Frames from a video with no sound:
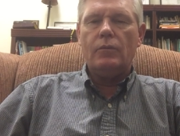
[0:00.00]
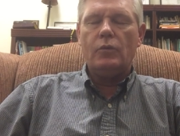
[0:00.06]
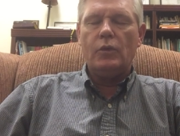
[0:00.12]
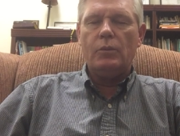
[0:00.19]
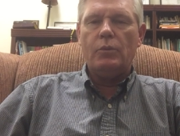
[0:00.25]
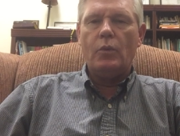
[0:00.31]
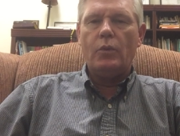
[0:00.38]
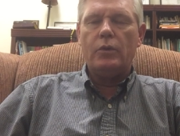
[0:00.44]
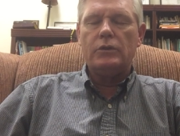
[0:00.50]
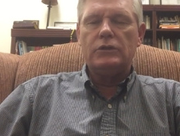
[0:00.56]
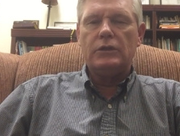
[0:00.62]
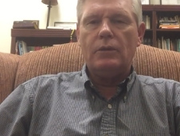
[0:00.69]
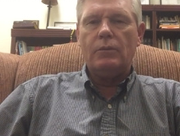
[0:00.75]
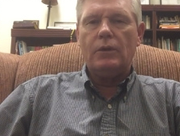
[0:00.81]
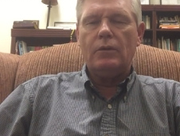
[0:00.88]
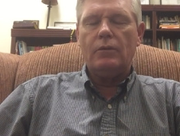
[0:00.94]
reports
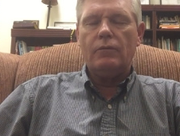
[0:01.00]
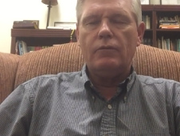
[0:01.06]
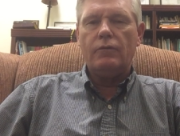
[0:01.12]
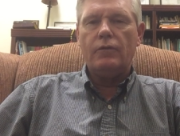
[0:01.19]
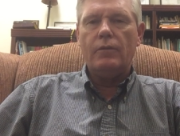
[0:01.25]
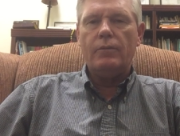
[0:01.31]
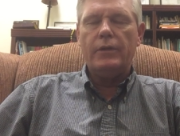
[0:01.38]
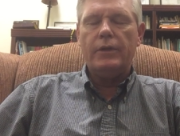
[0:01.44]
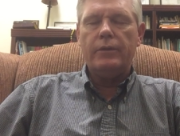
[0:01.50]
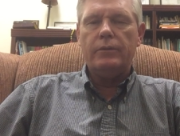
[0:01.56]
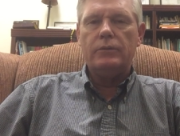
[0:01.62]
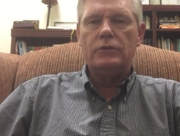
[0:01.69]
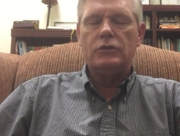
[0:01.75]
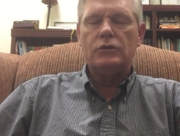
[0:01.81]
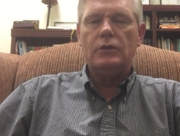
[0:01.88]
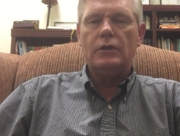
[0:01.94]
coming from
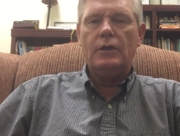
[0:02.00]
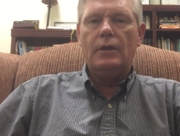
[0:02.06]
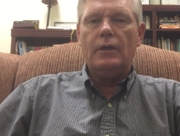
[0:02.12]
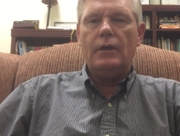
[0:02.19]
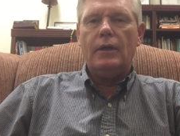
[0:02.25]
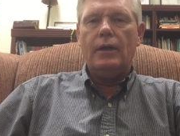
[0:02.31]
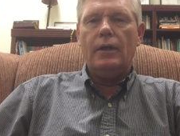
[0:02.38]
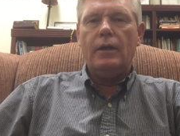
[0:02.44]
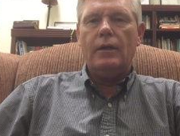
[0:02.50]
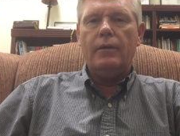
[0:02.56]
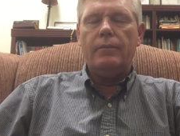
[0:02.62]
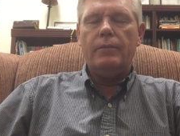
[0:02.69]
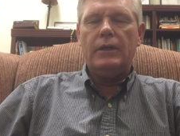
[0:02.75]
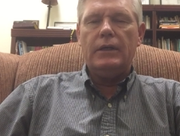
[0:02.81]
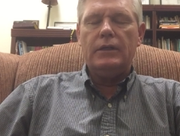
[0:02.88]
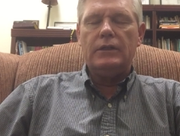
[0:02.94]
those uh,
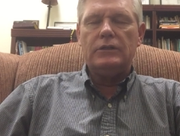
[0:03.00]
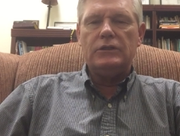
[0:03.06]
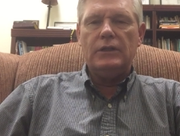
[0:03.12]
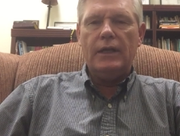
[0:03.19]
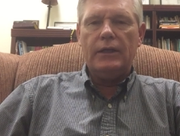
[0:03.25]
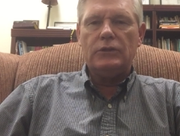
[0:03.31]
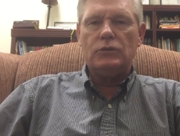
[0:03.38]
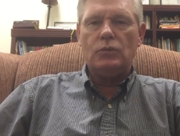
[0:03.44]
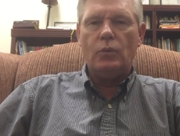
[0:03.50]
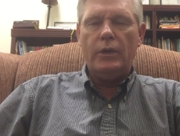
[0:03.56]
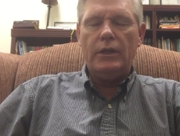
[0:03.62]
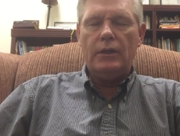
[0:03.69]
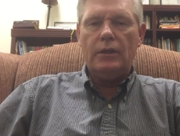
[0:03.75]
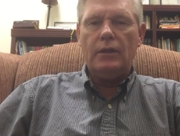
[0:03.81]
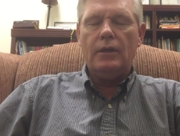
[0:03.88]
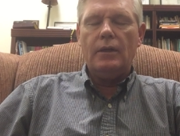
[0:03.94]
meetings next
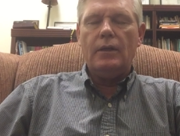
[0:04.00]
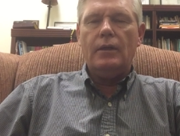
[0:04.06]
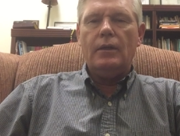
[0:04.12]
week.